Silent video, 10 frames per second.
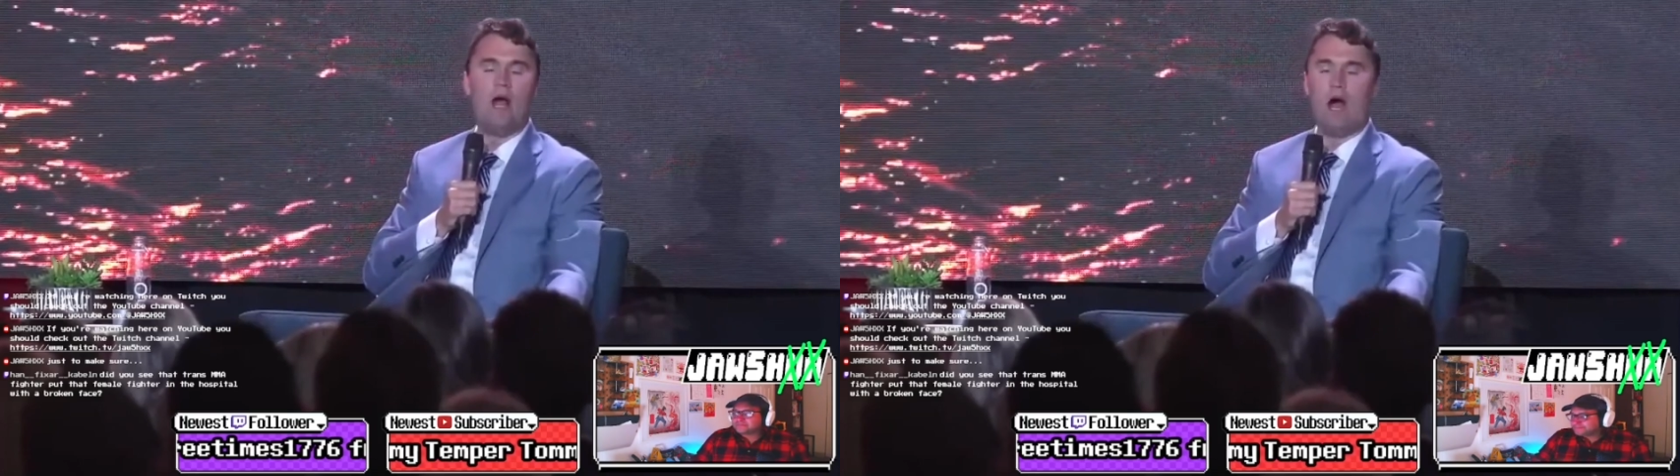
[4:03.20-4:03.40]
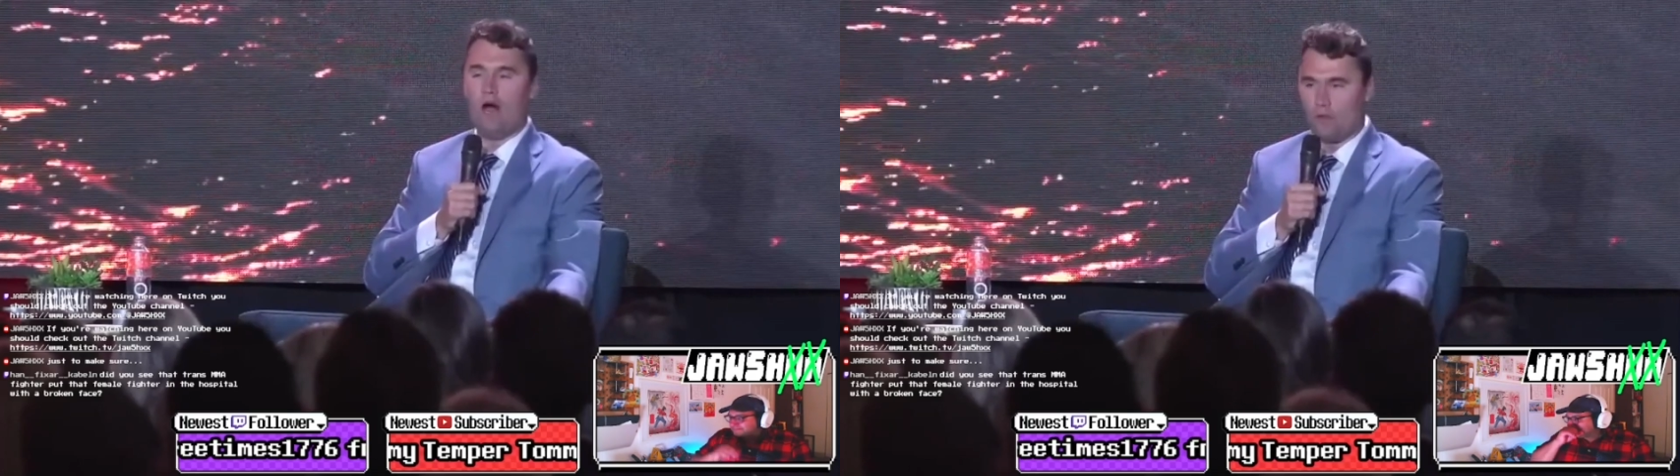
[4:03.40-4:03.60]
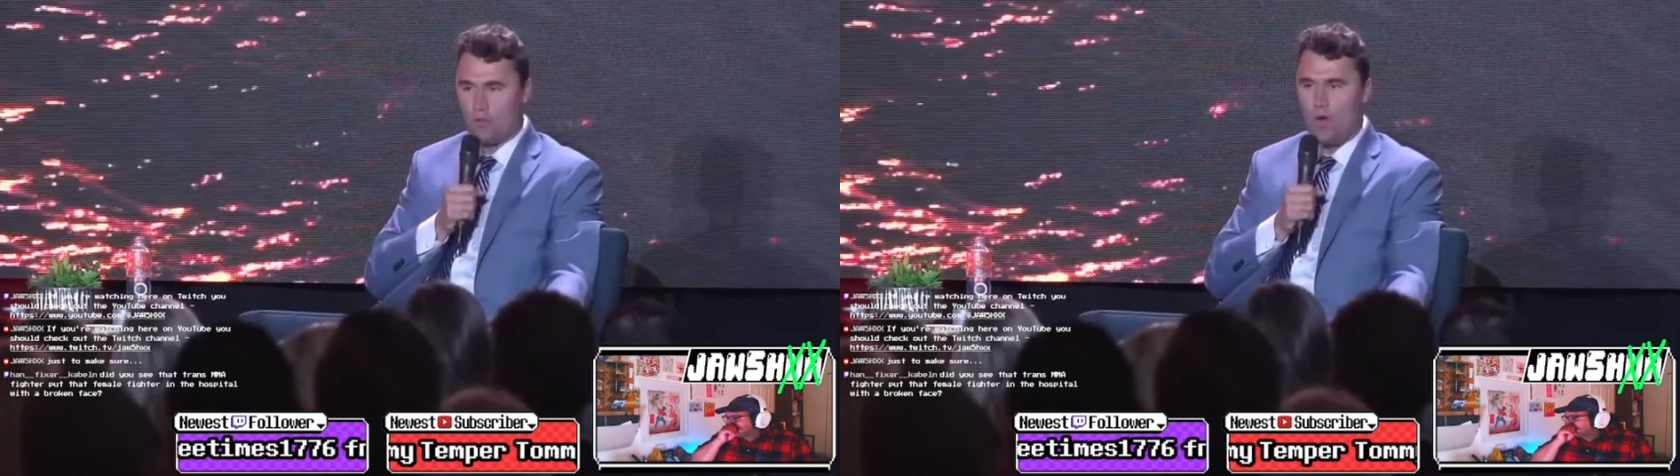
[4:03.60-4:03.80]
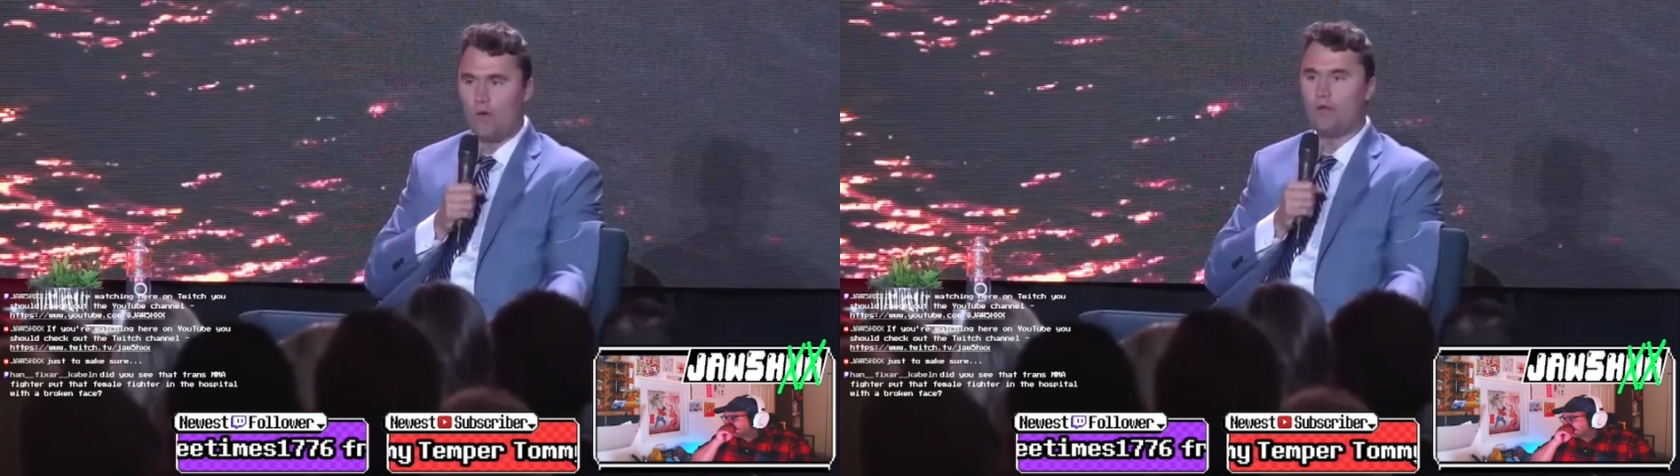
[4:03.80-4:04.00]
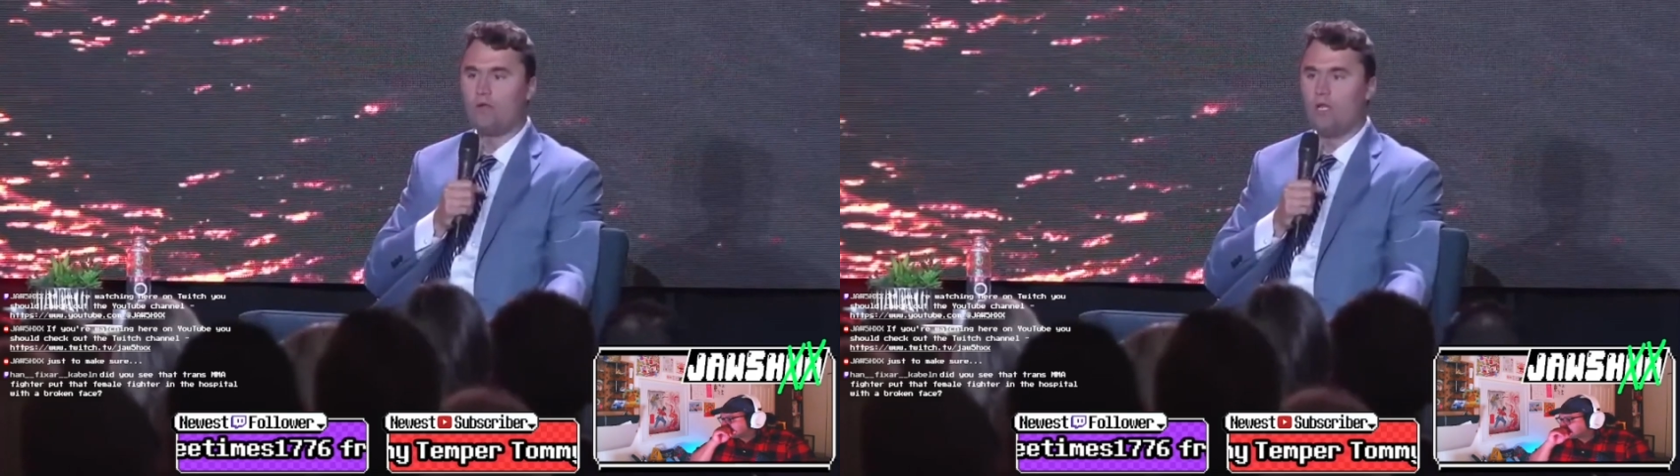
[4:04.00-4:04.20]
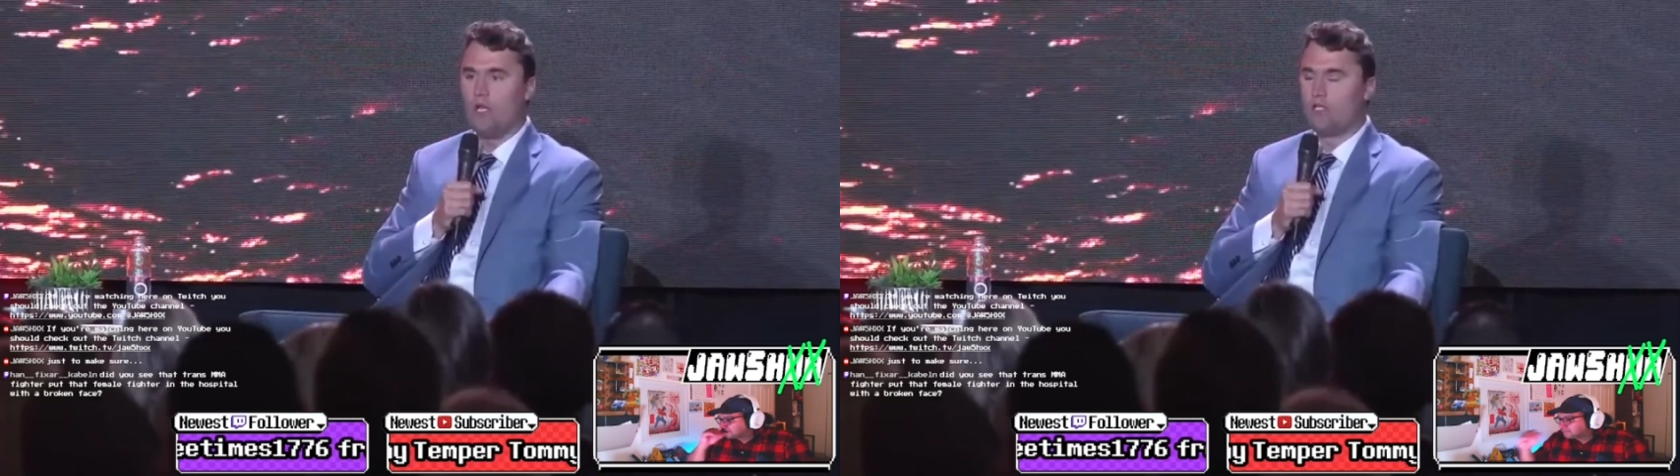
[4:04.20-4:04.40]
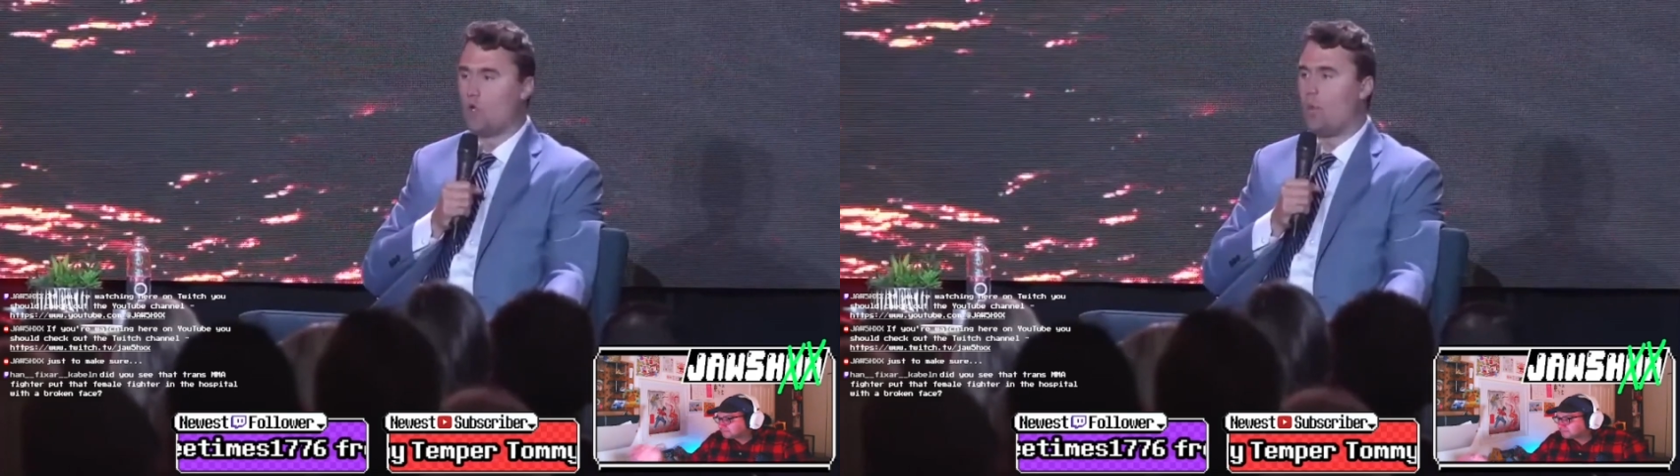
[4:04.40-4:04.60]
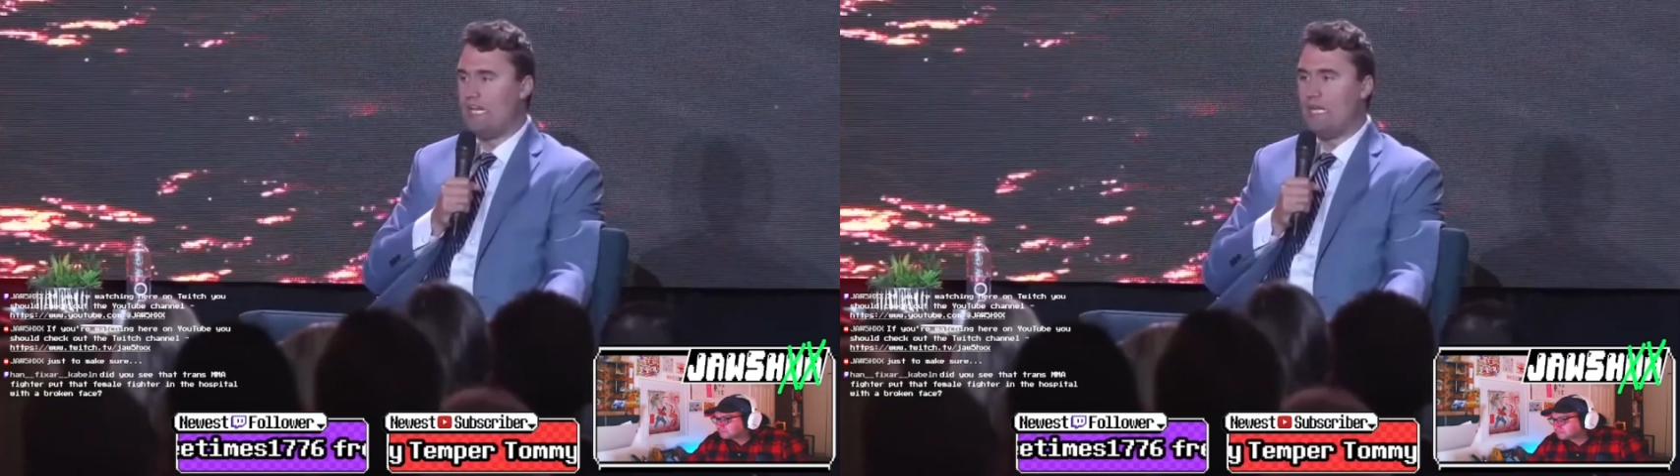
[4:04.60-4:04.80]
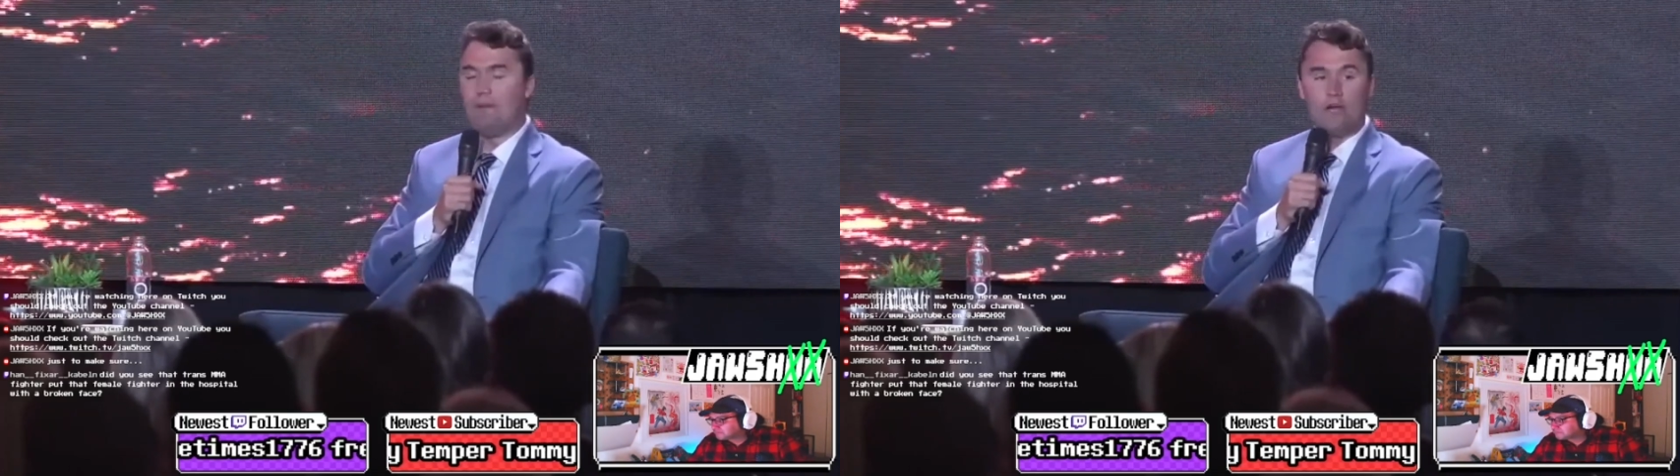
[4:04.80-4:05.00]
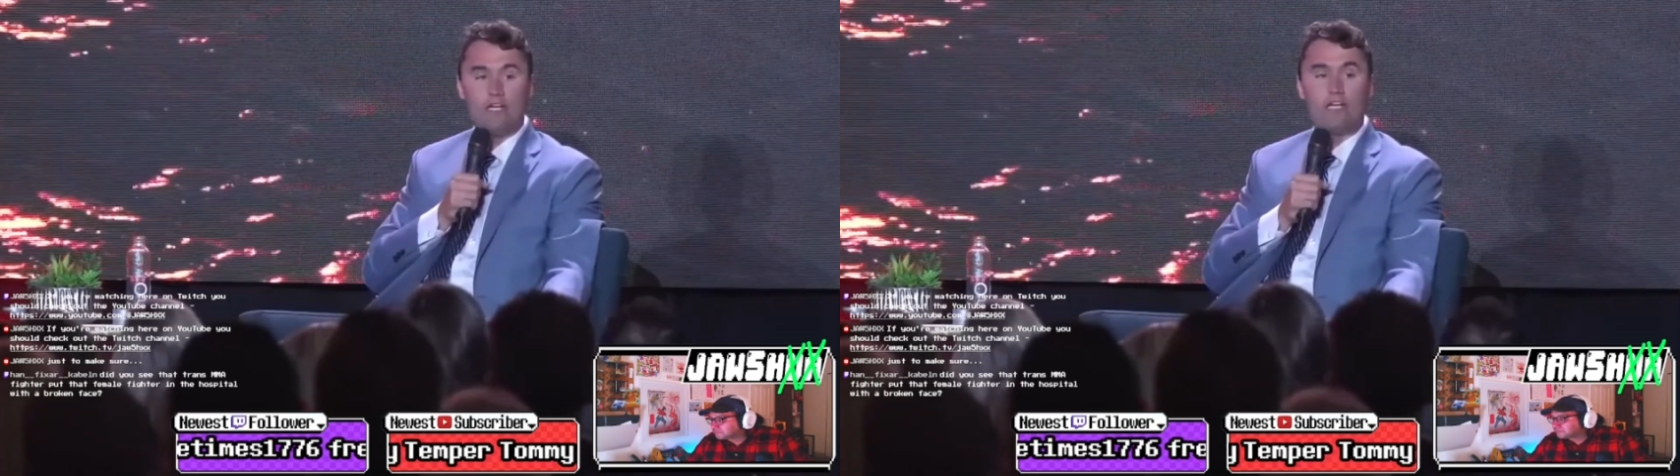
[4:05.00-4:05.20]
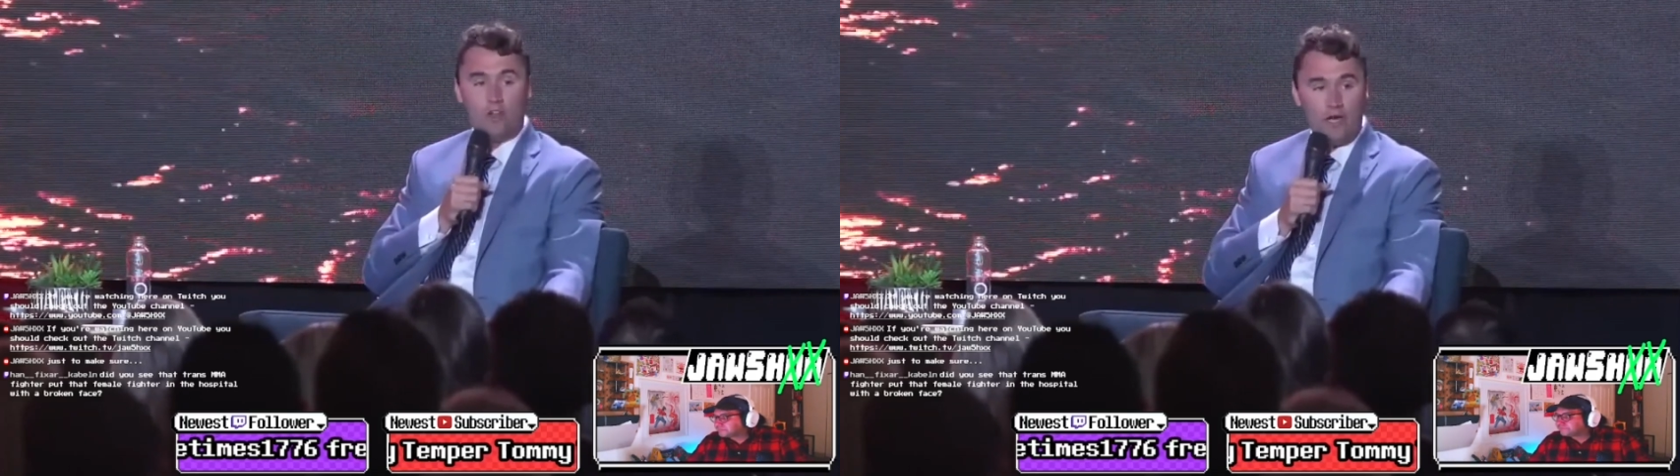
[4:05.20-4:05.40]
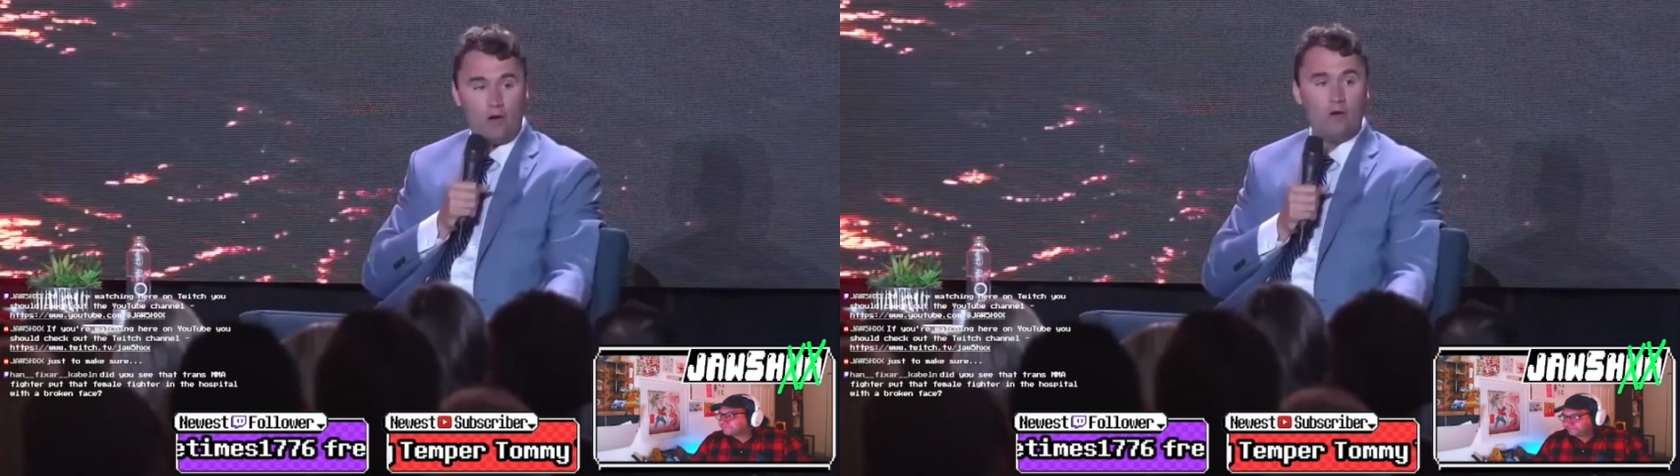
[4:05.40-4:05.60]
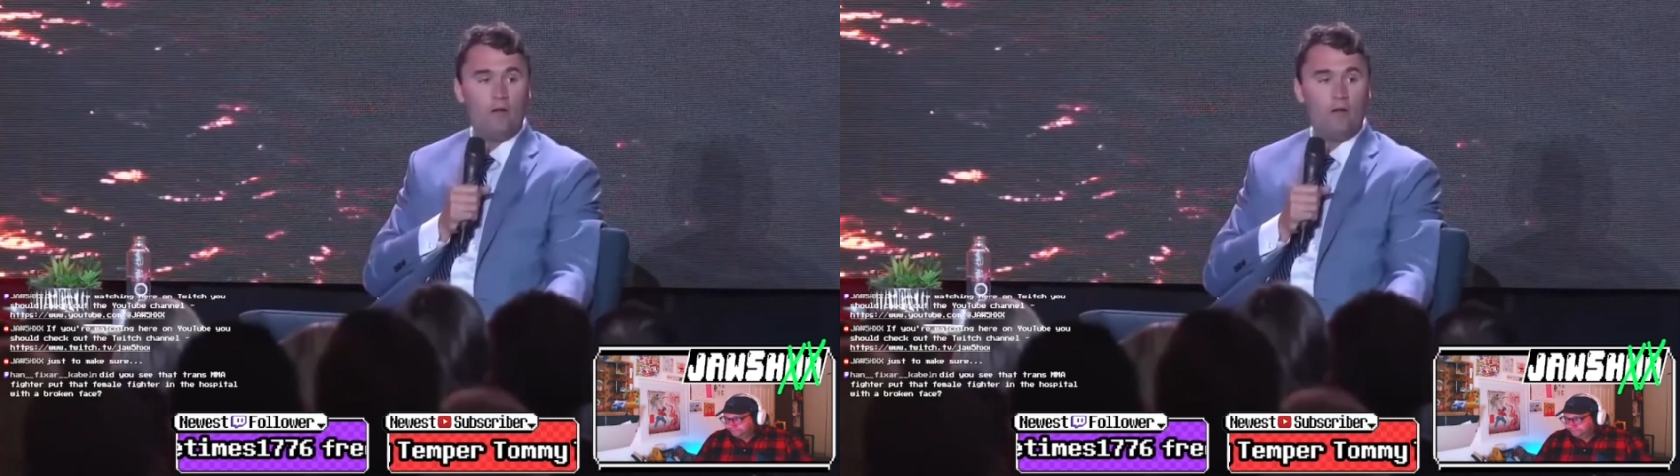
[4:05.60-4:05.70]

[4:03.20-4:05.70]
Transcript: on the road. So we need to be very clear